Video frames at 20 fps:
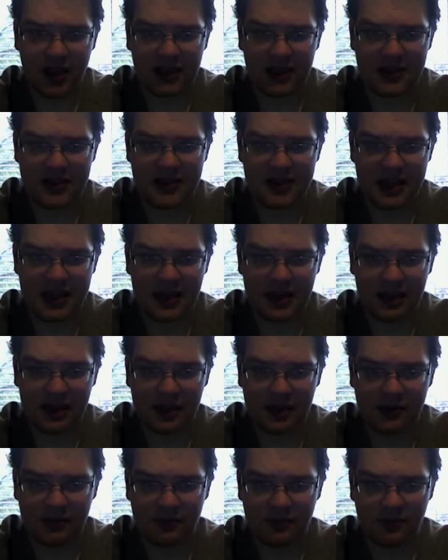as seen
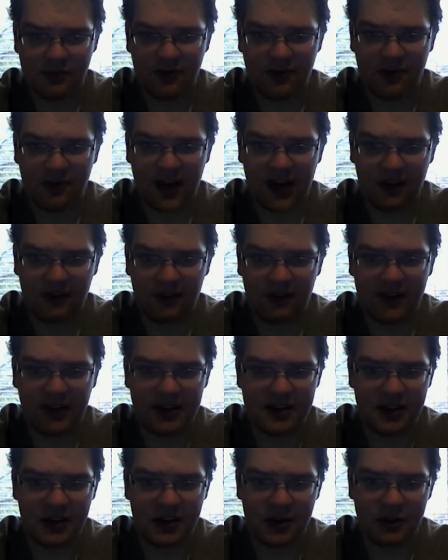in Final
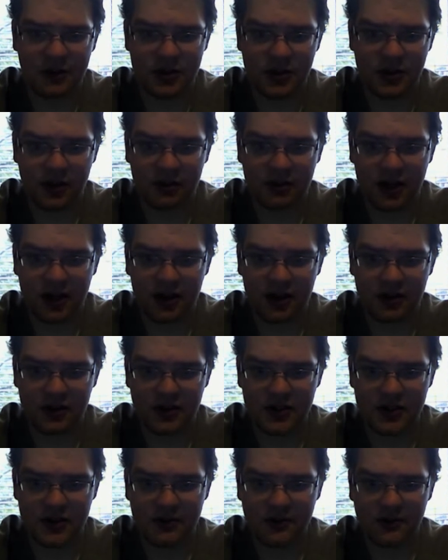Fantasy The Crystal
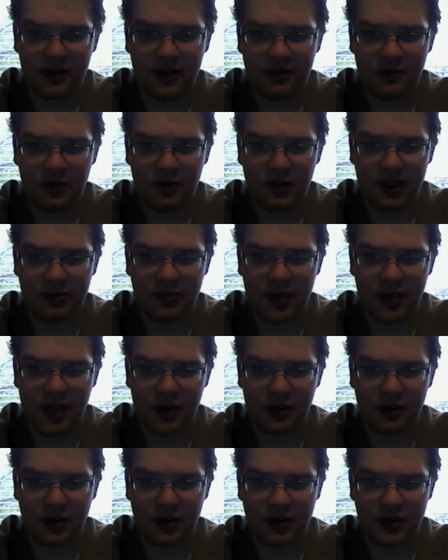Chronicles, and for that
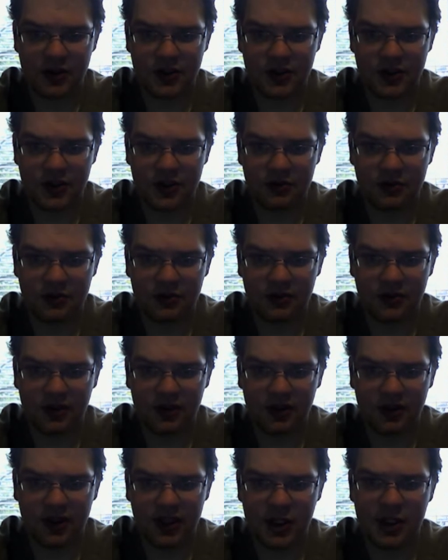matter also
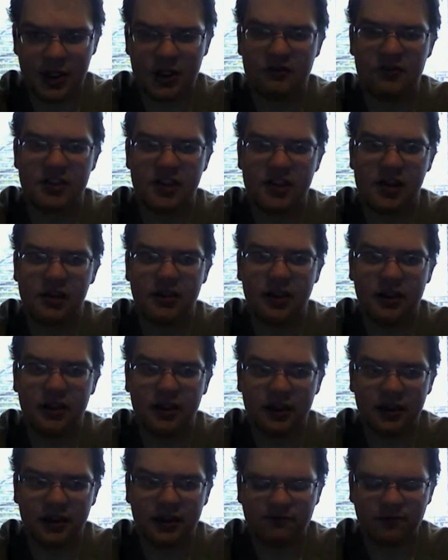The Legend of
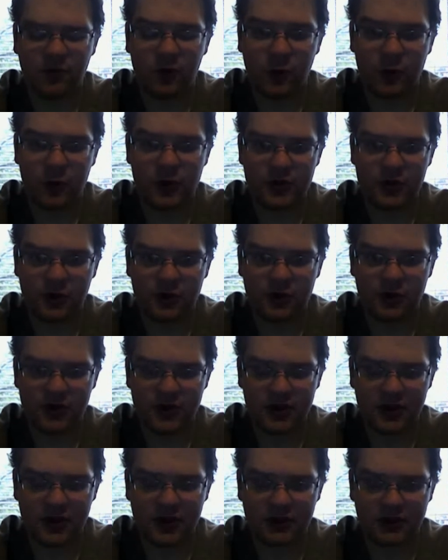Zelda Four
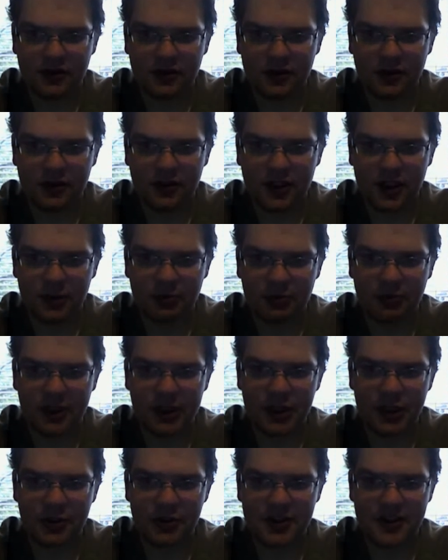Swords. The
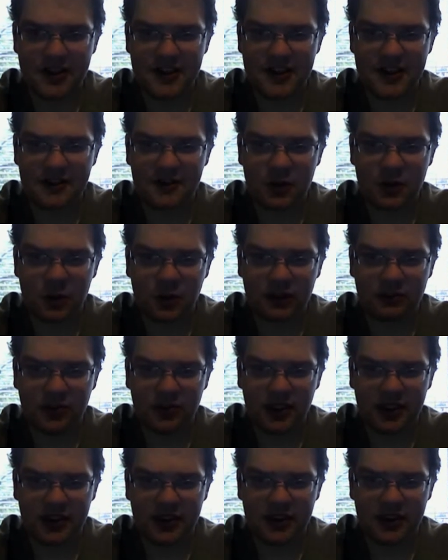pressure-sensitive shoulder
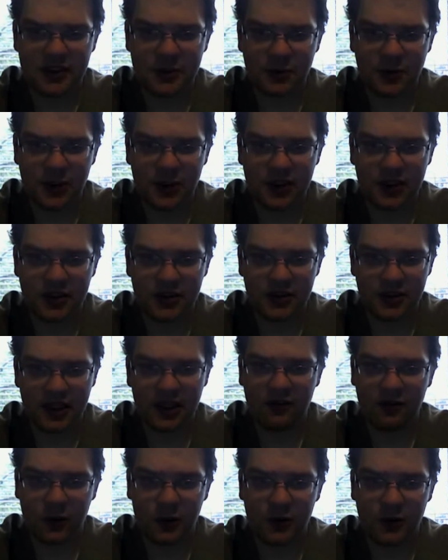buttons would
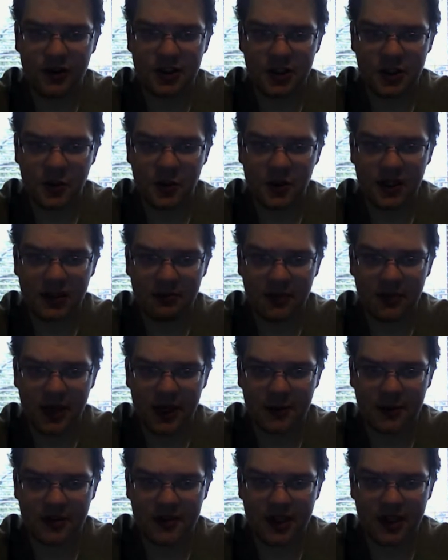influence Sony and
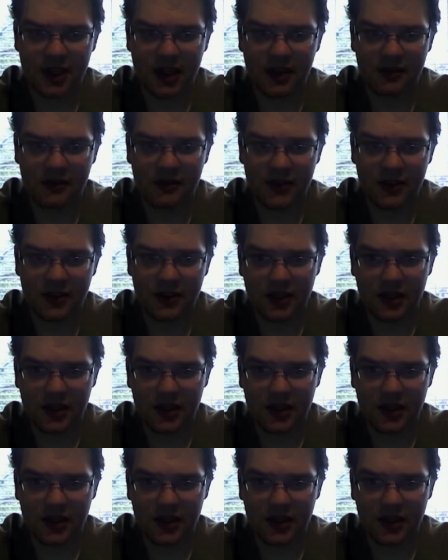Microsoft,